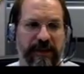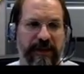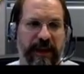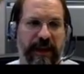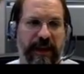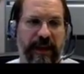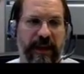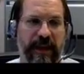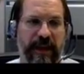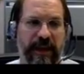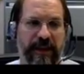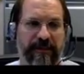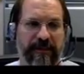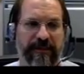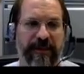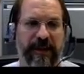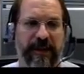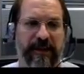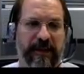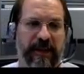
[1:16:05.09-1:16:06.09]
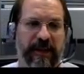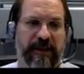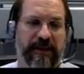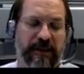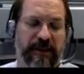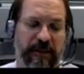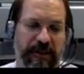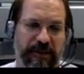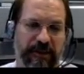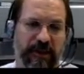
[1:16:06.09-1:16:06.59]
is
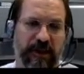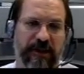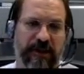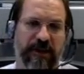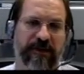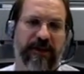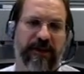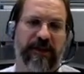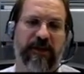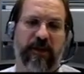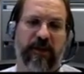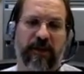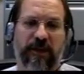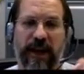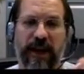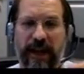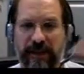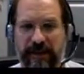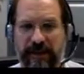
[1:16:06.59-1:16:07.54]
an obstructive disorder,